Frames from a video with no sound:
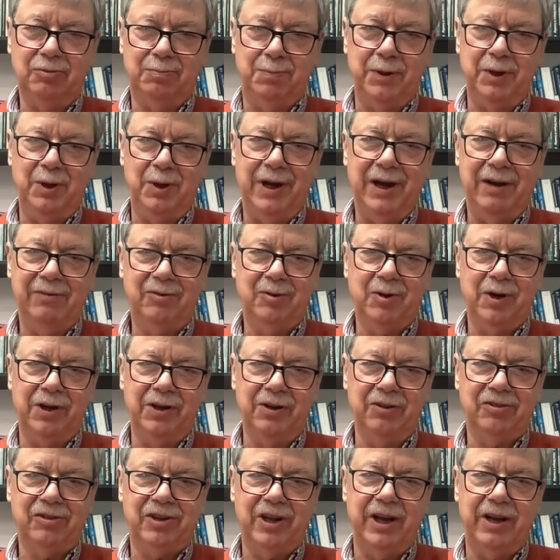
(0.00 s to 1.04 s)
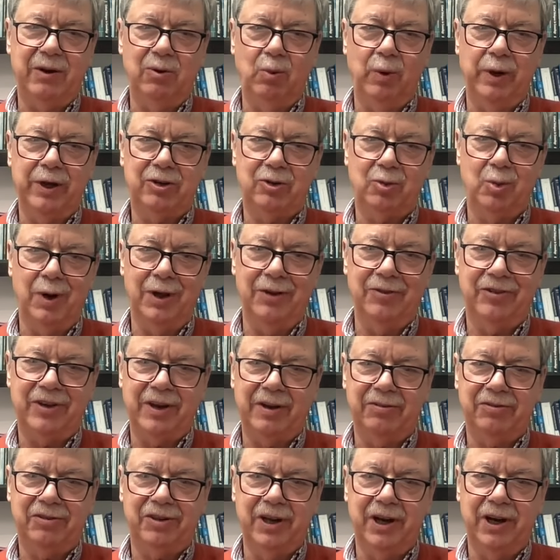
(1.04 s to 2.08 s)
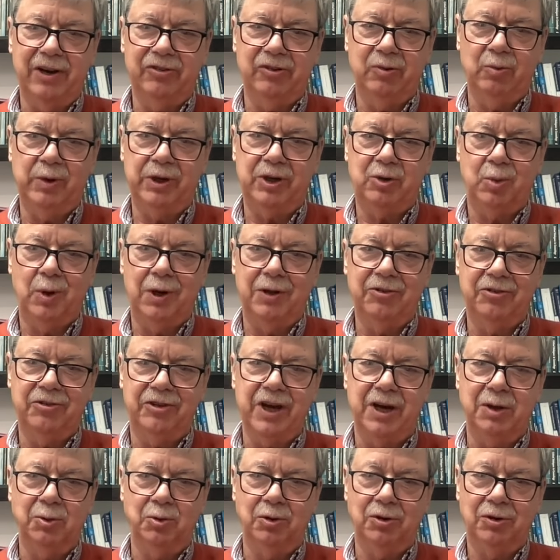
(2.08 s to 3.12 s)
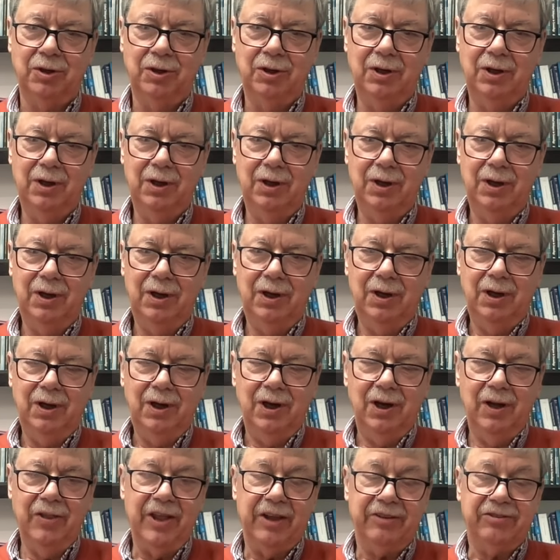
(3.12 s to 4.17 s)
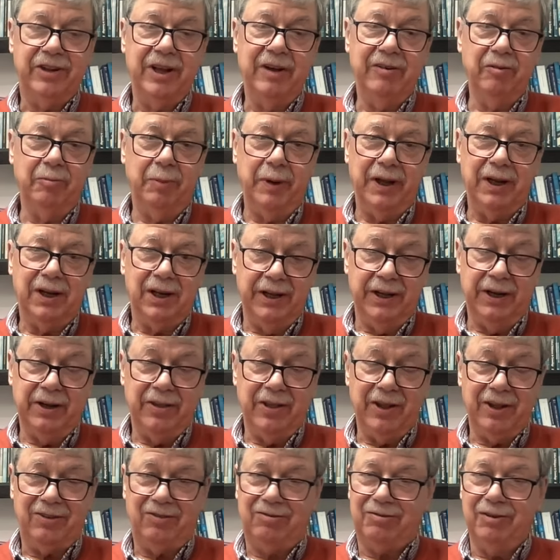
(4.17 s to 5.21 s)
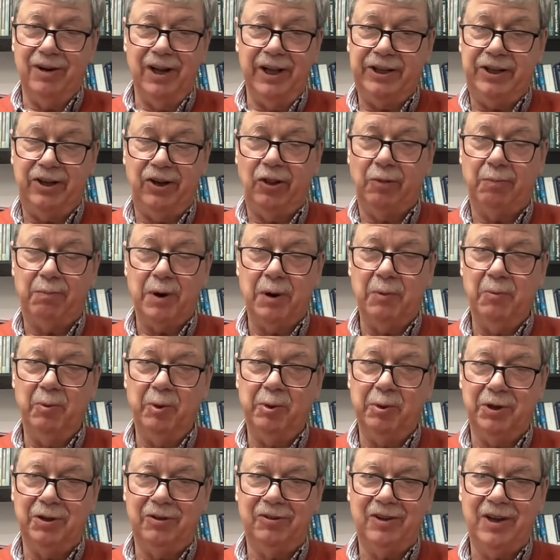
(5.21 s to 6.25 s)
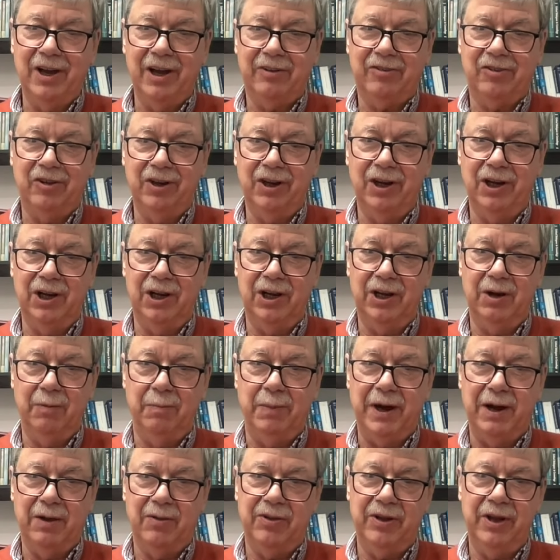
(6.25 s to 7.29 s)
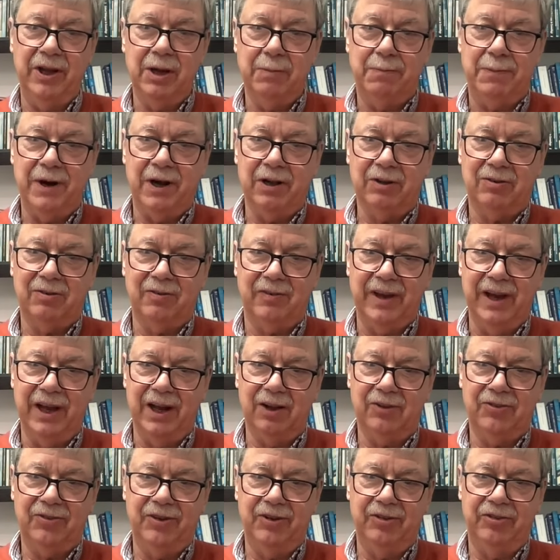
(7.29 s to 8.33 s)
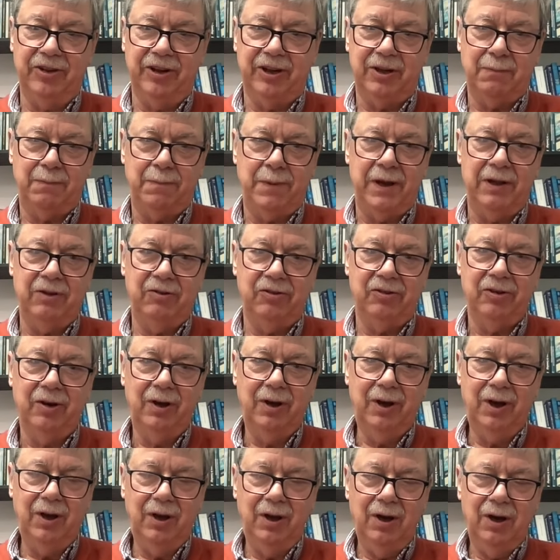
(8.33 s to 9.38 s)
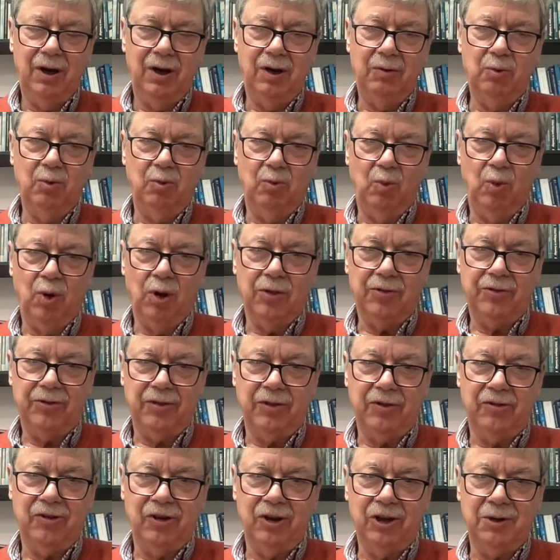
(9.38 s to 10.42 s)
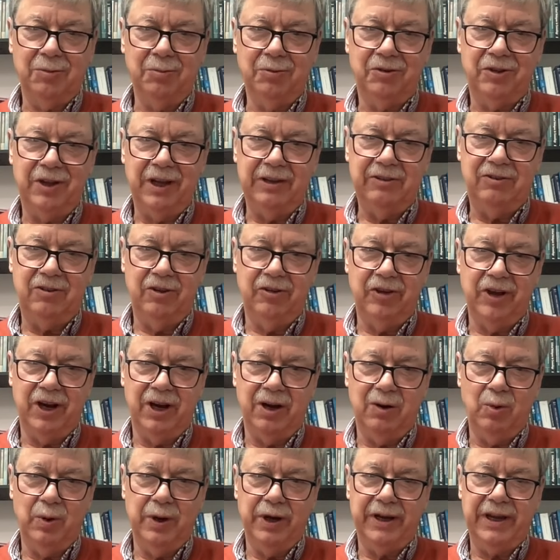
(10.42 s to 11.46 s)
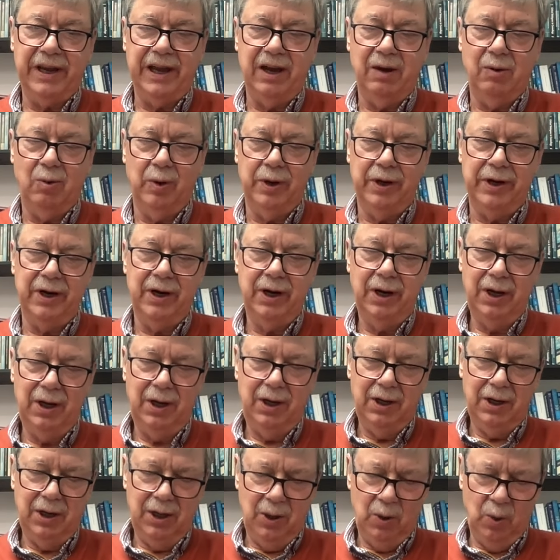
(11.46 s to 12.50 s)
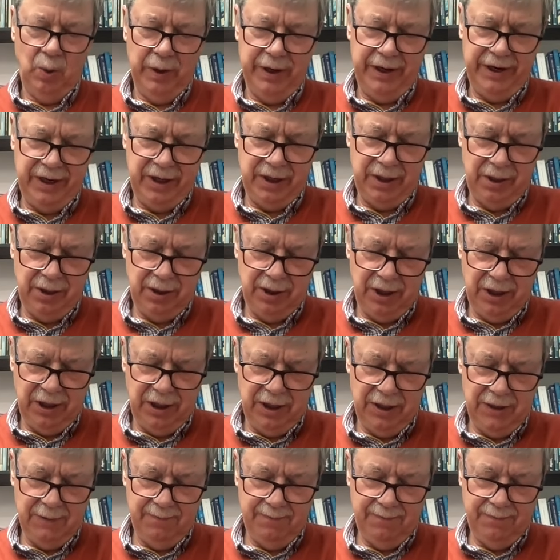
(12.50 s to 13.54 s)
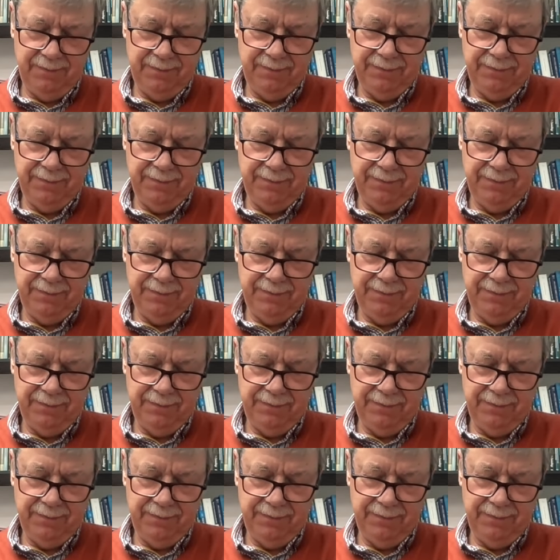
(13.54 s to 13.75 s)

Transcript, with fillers: but you have to understand which ones have stars and which ones don't. And that's never been clear. That's related to the problem we were discussing earlier about the inner parts of galaxies. It depends on what the circumstances are where where where um,